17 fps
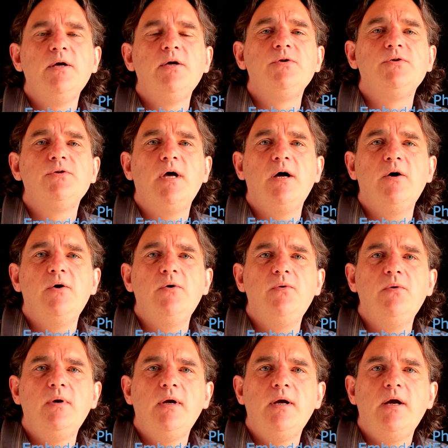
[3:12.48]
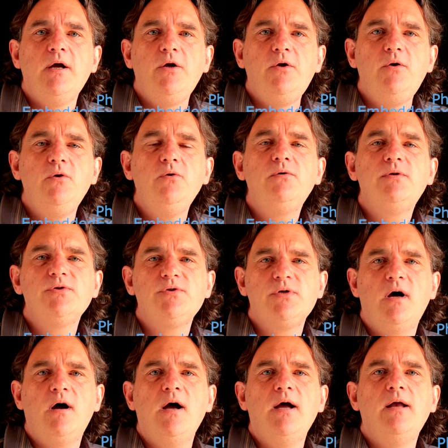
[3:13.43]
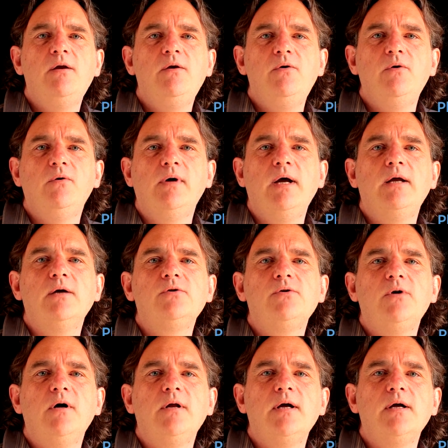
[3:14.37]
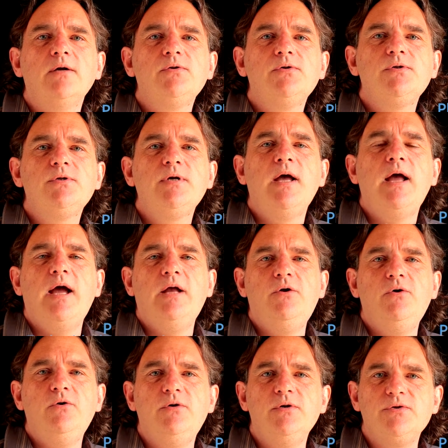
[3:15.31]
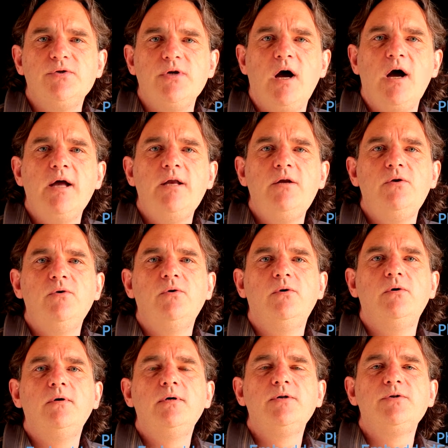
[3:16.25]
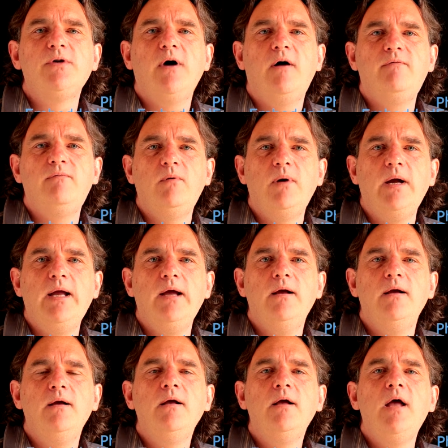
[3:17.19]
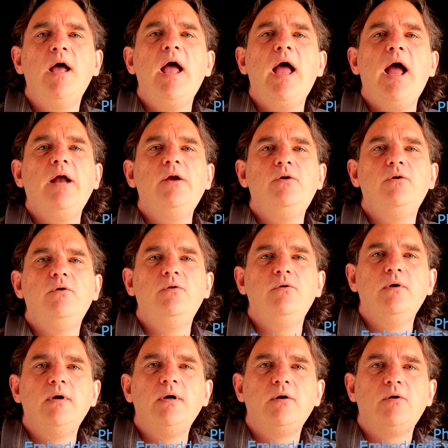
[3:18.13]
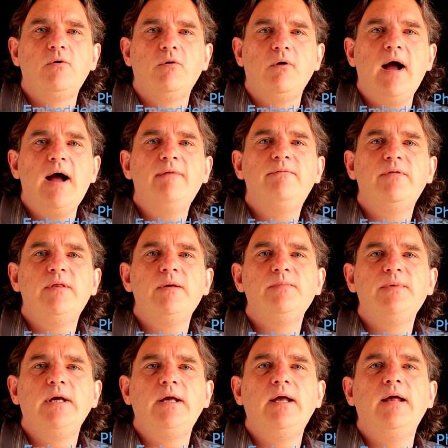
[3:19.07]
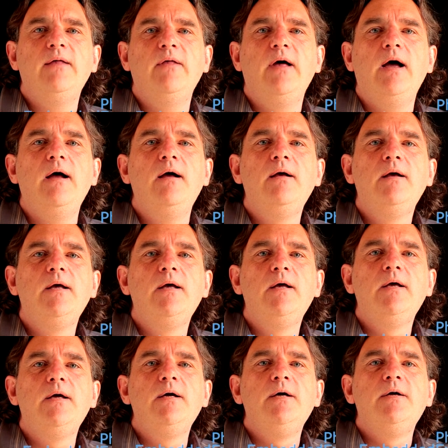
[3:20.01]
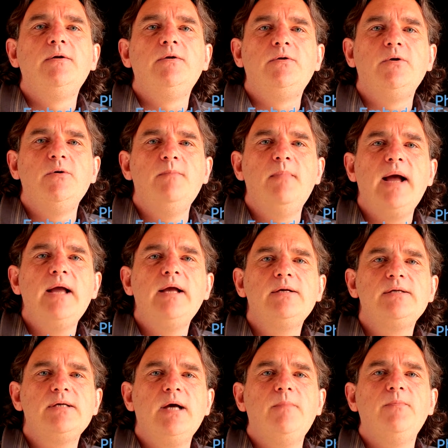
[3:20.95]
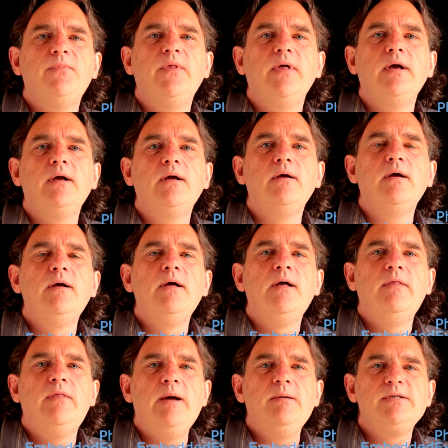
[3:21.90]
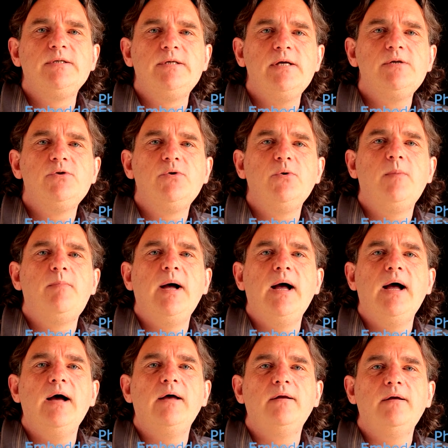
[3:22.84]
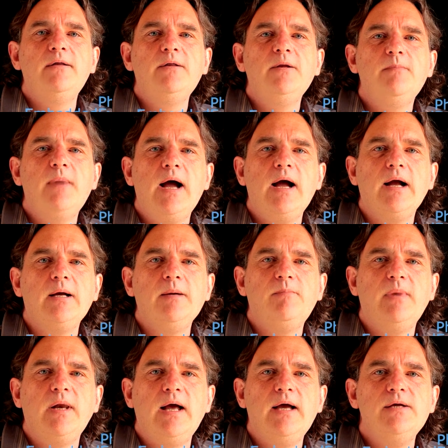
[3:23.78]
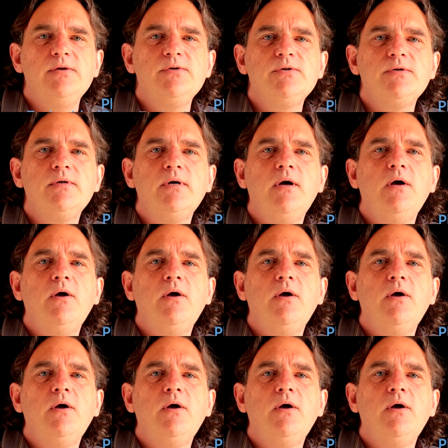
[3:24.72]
So you design your electronics and you design your software and you craft them together to make something that sets you apart in the marketplace